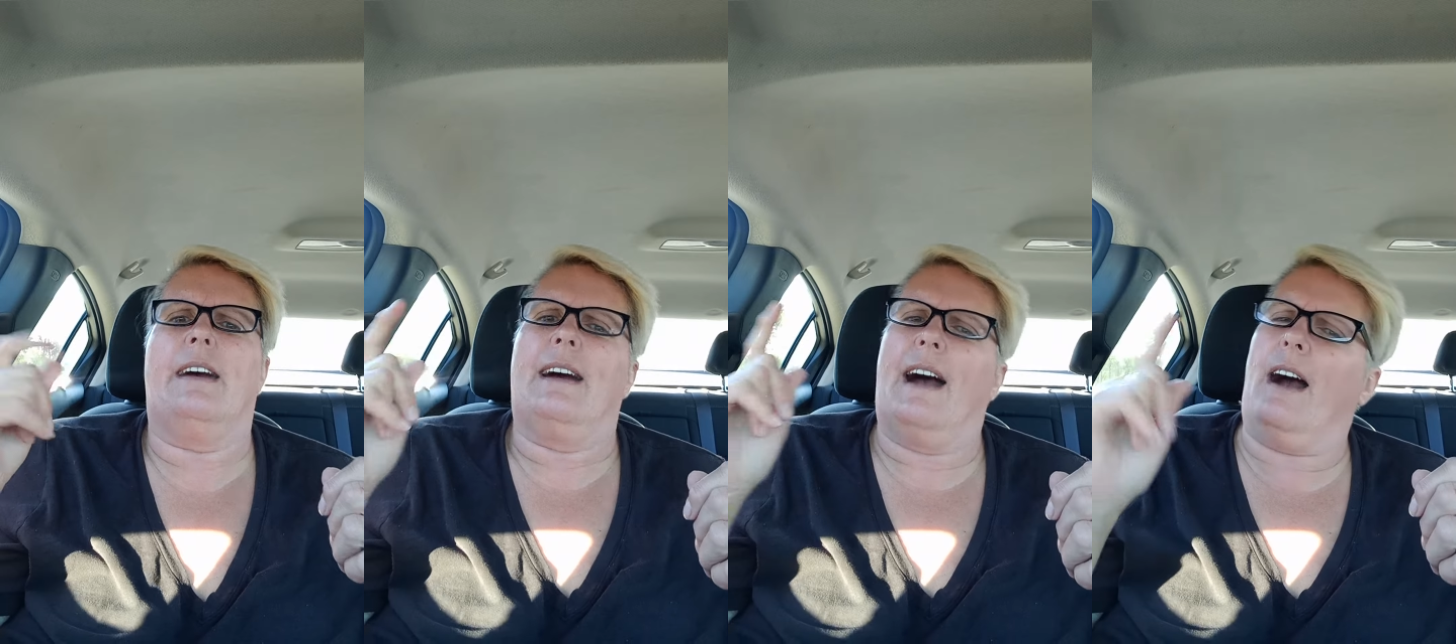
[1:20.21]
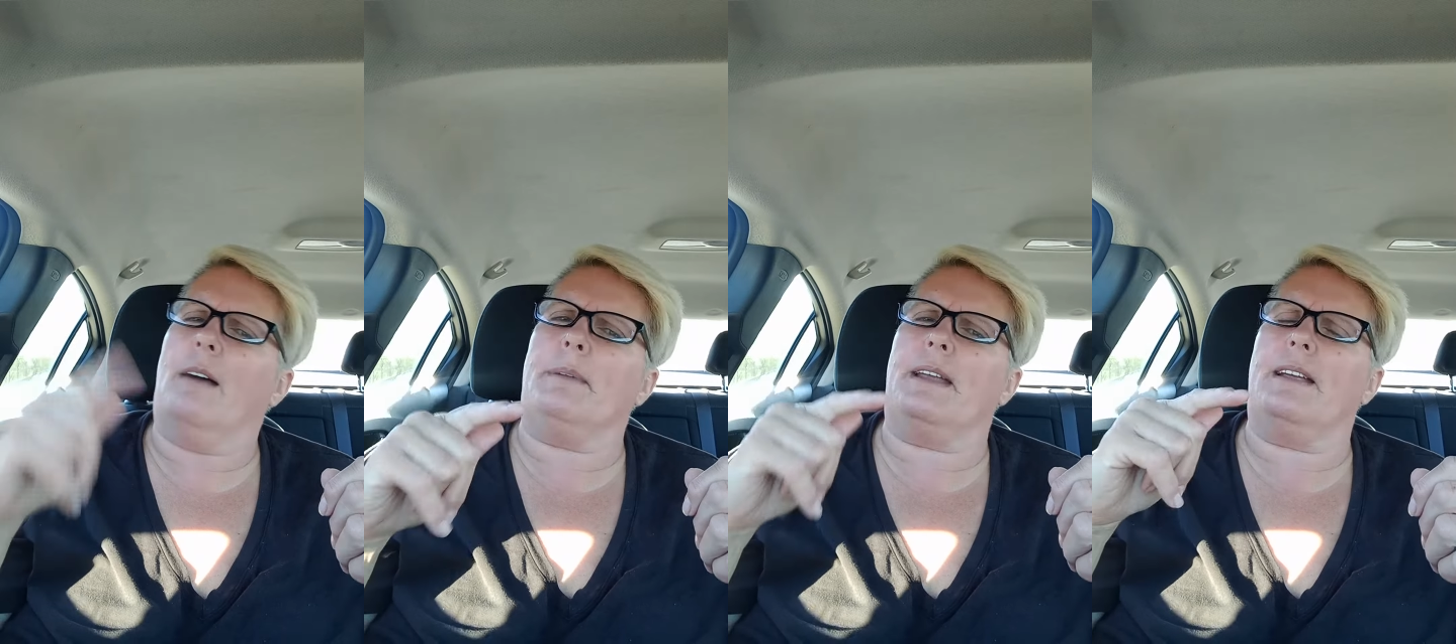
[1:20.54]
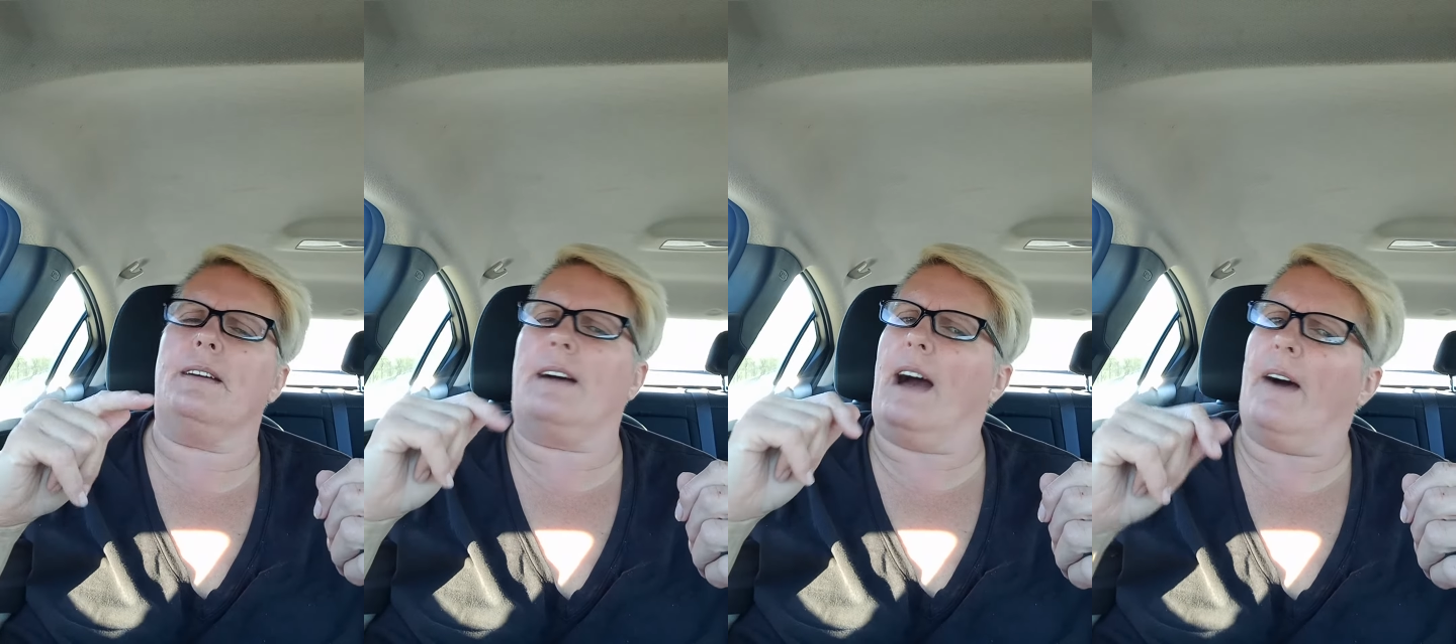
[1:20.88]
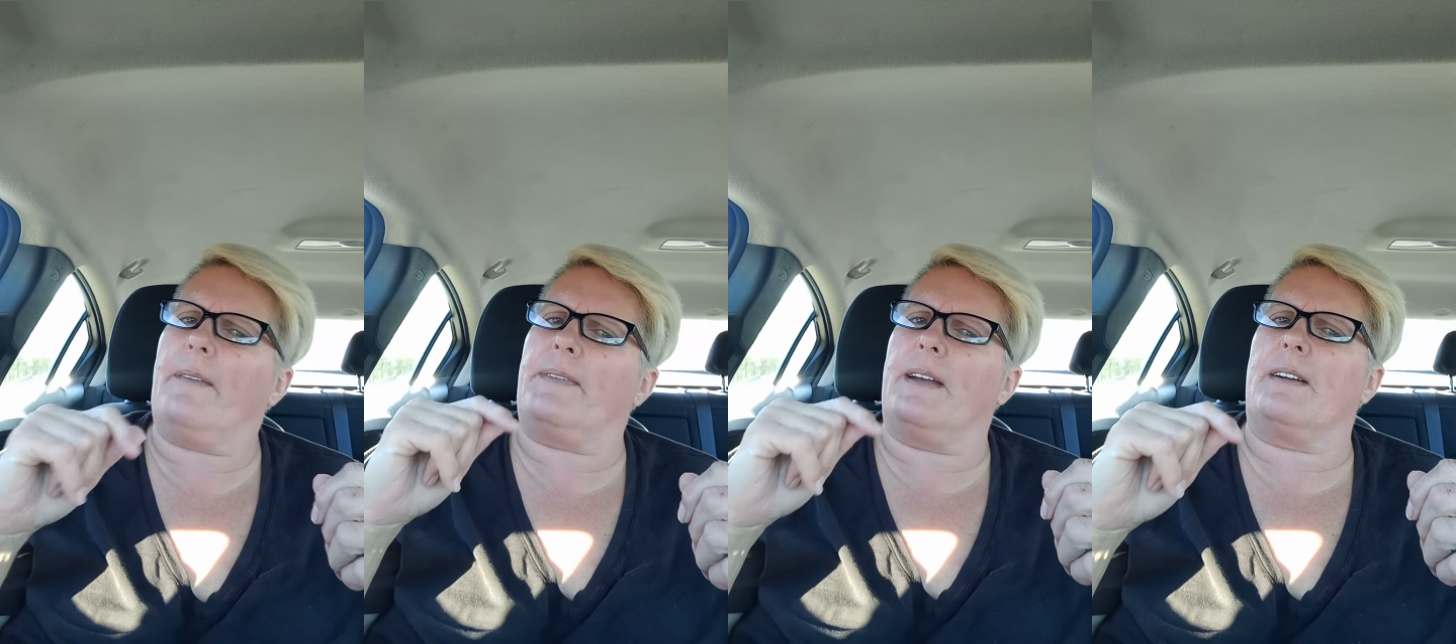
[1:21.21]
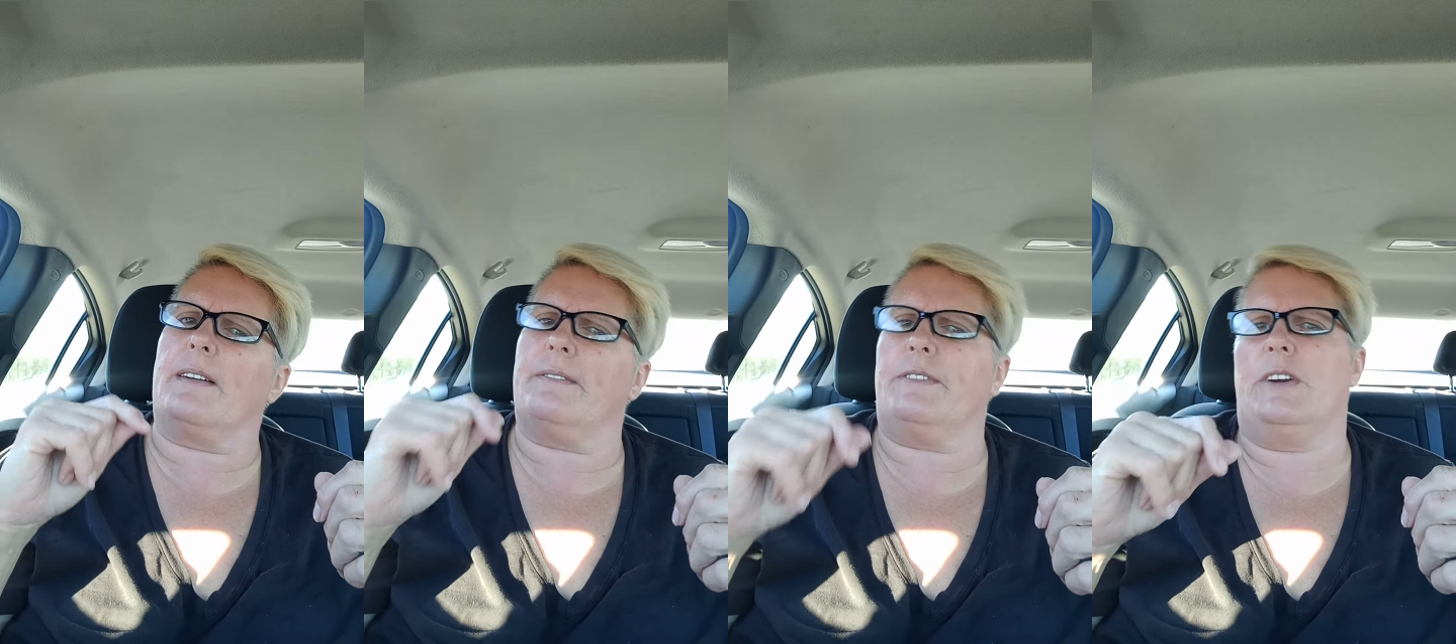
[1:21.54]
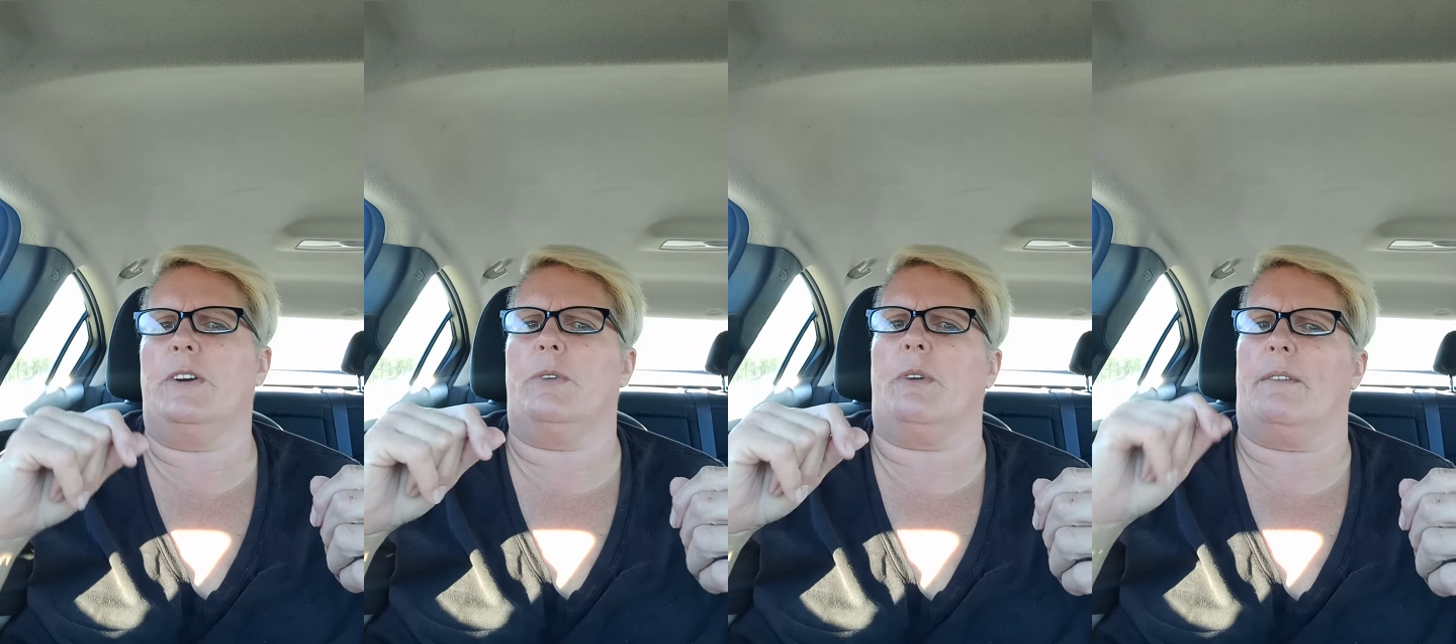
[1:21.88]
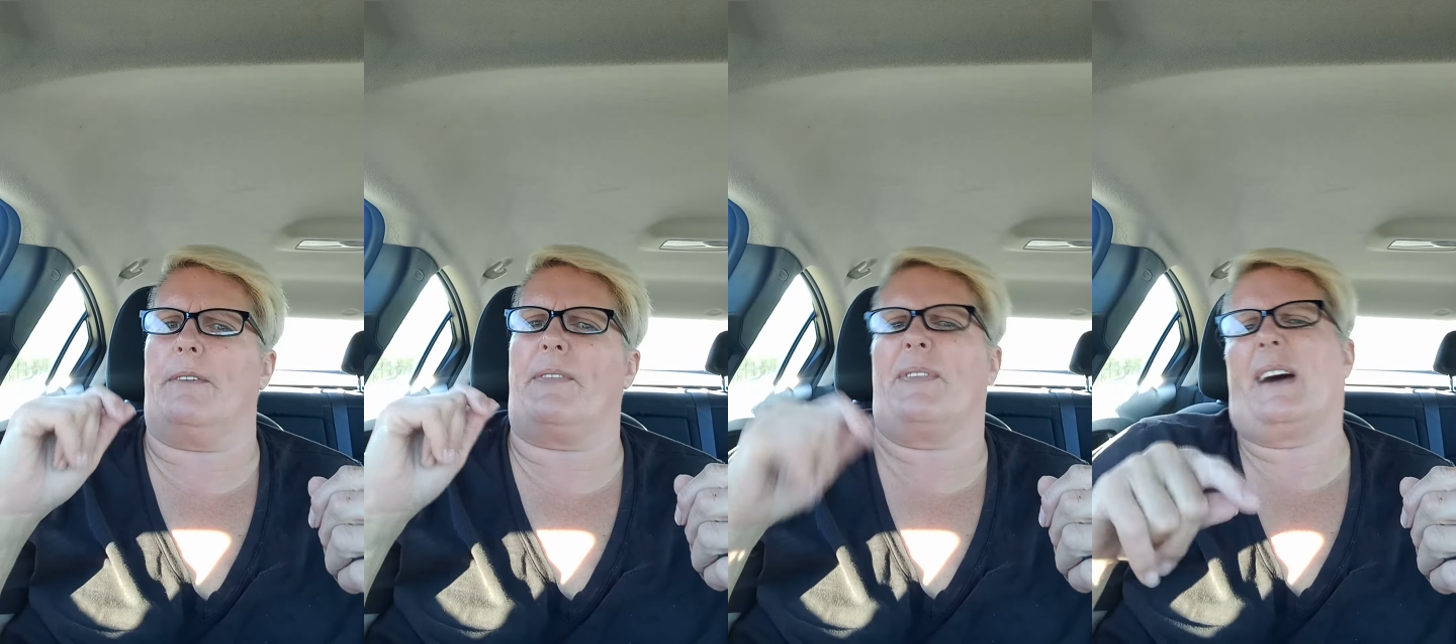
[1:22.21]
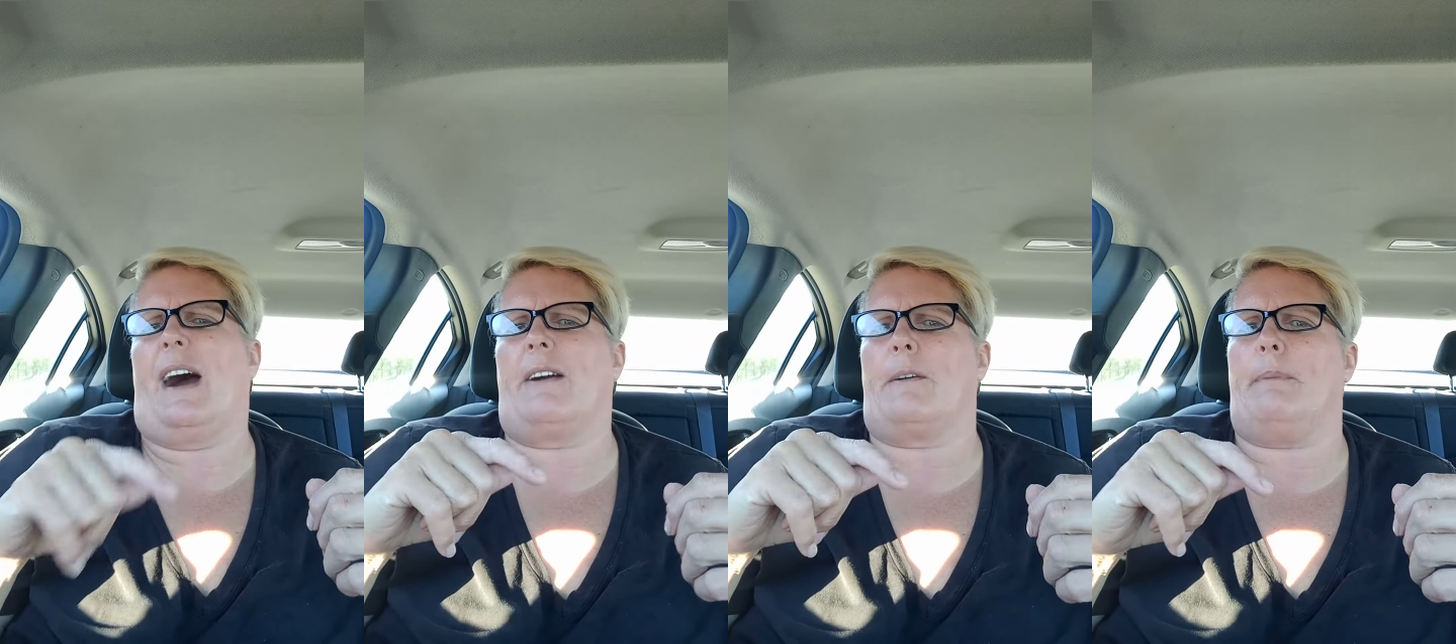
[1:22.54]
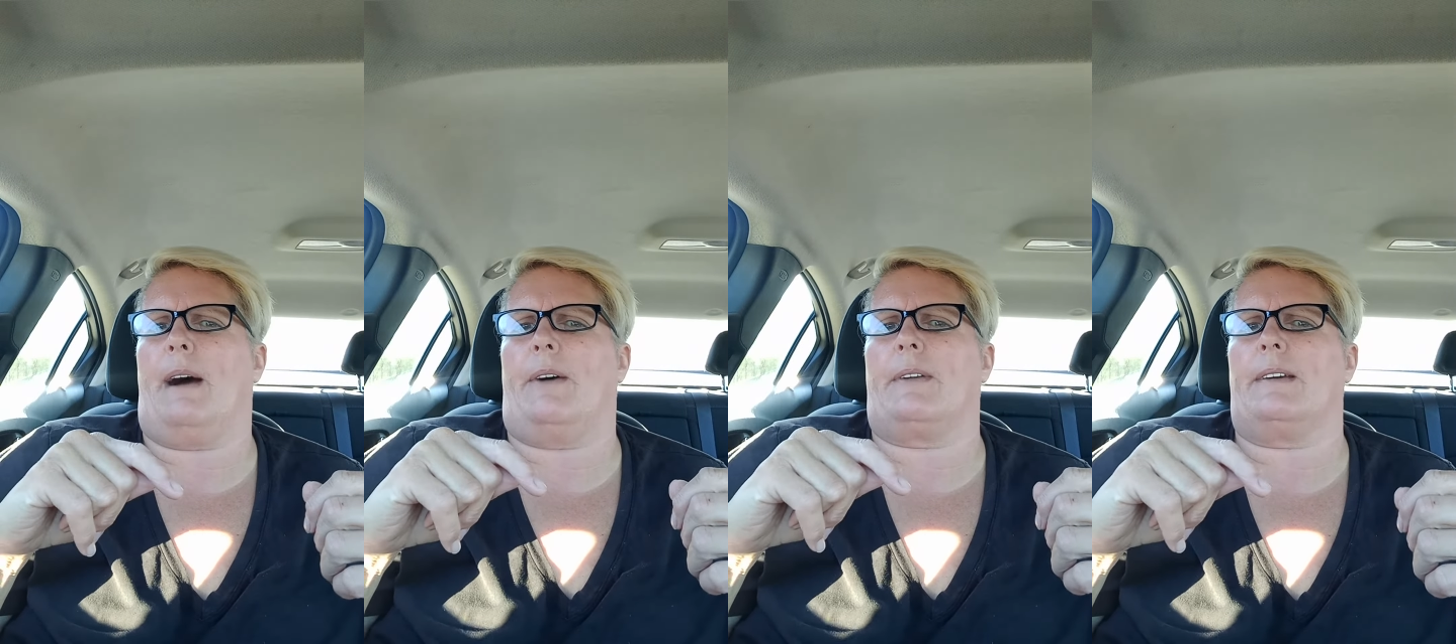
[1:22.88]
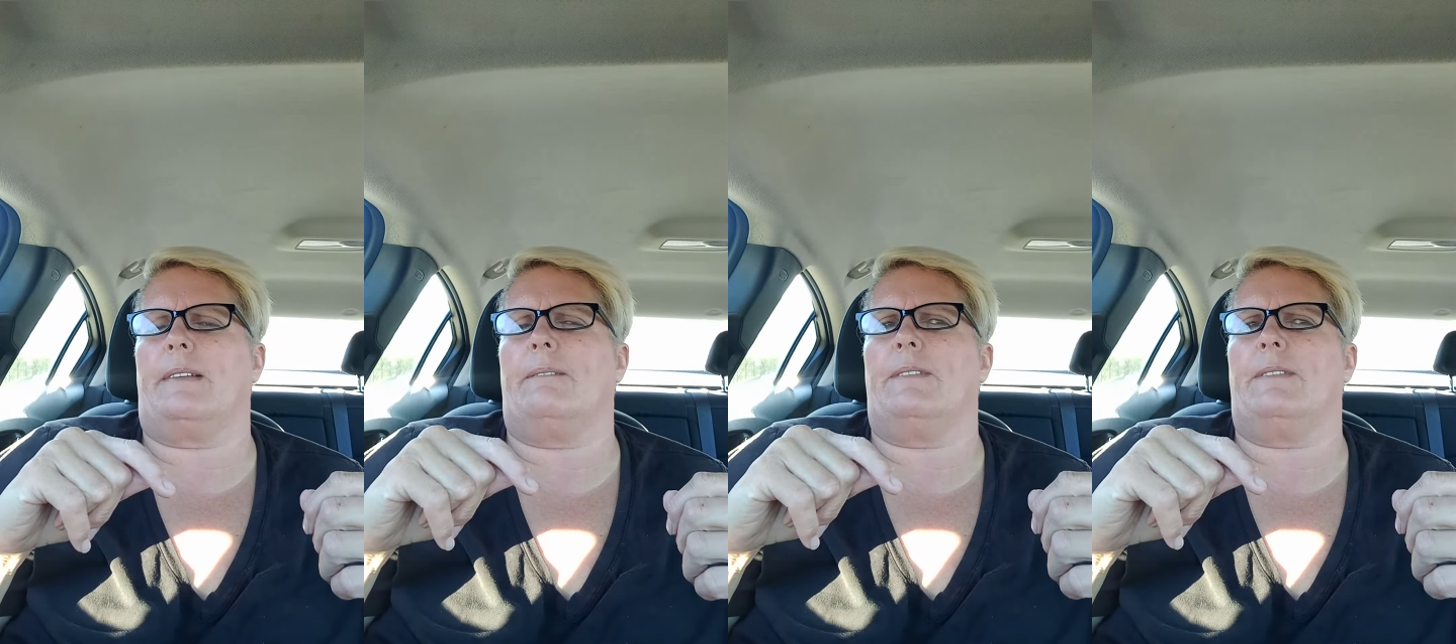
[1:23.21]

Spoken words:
How many out there of you have thought about it?